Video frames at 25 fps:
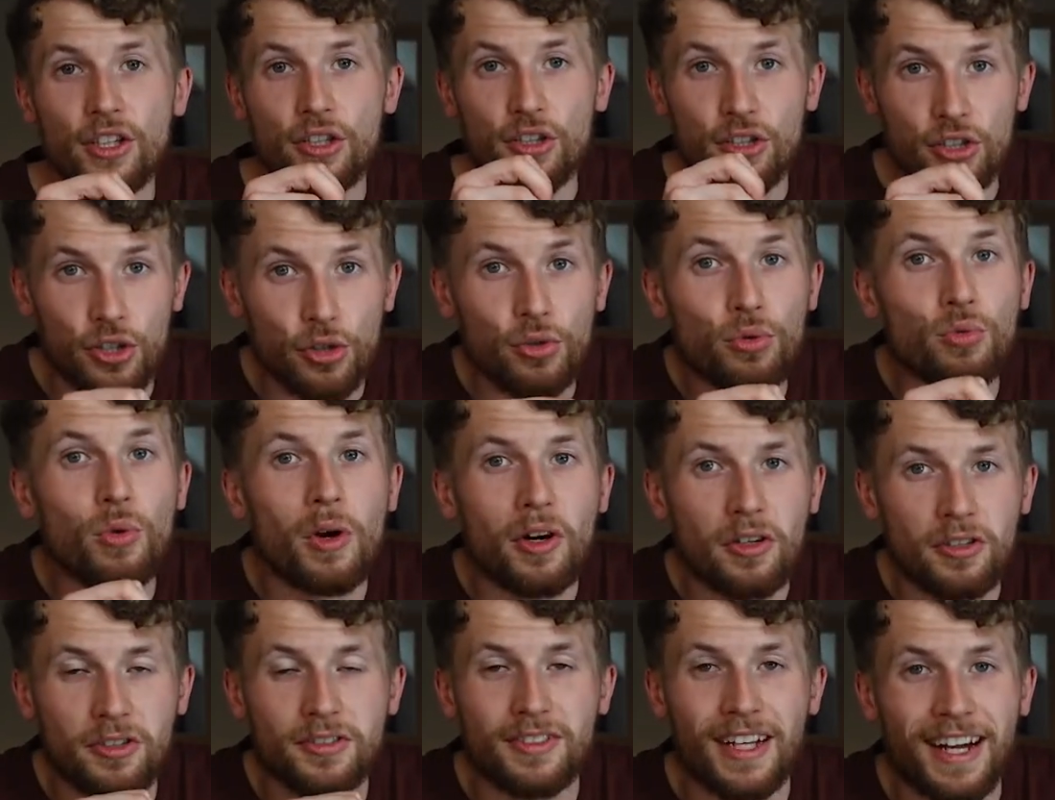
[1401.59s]
you
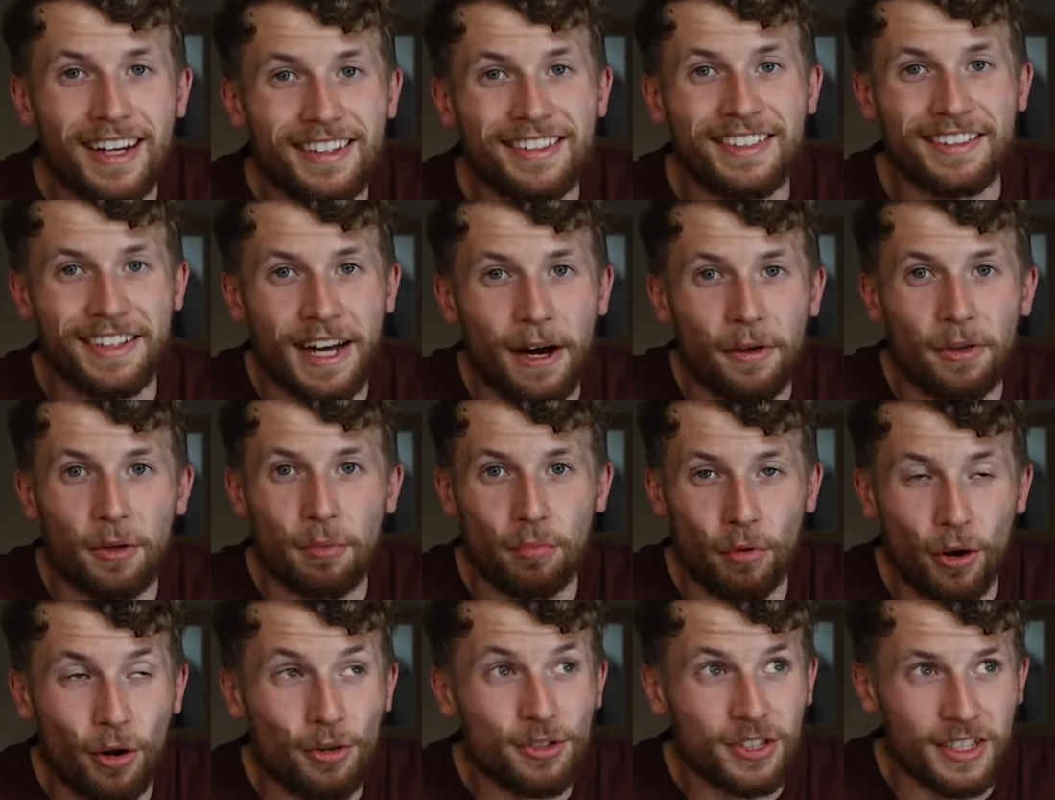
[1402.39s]
will start to doubt the
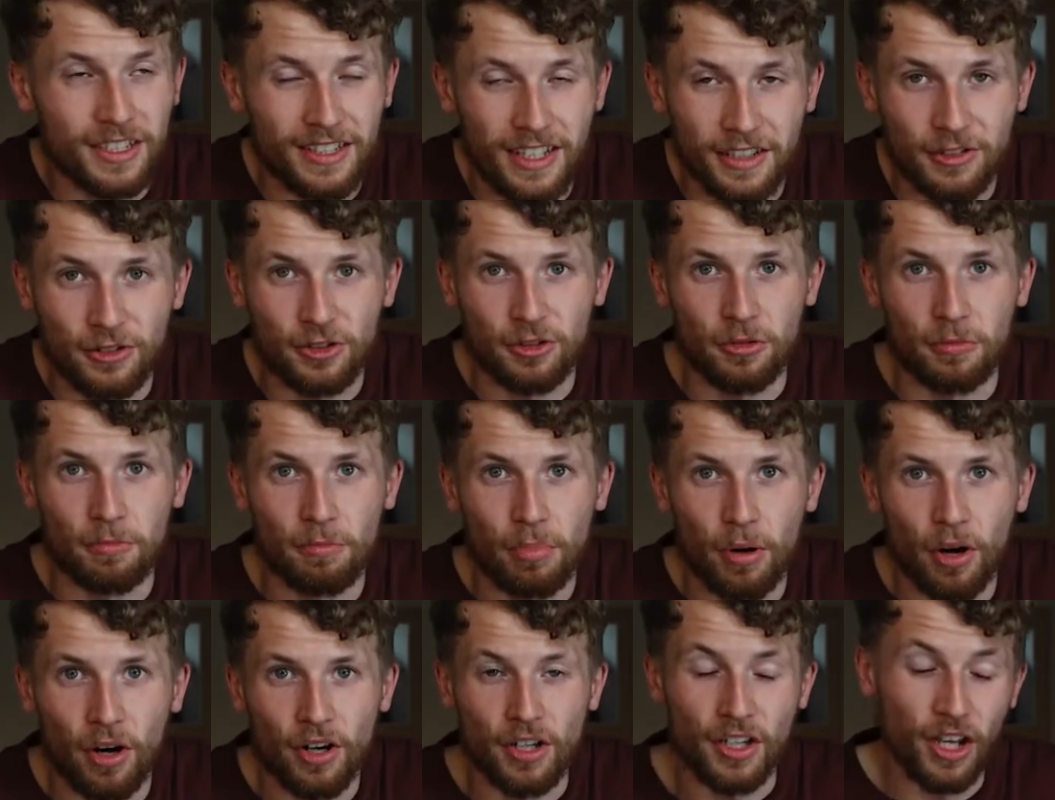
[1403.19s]
process at some
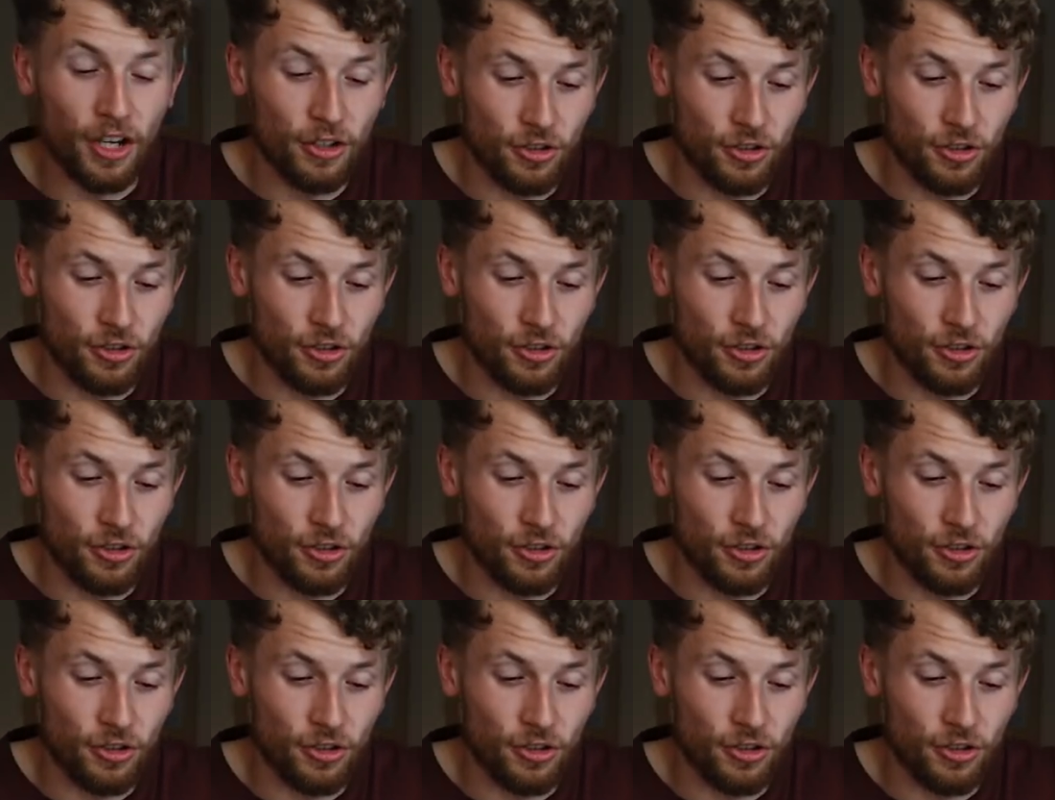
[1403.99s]
point.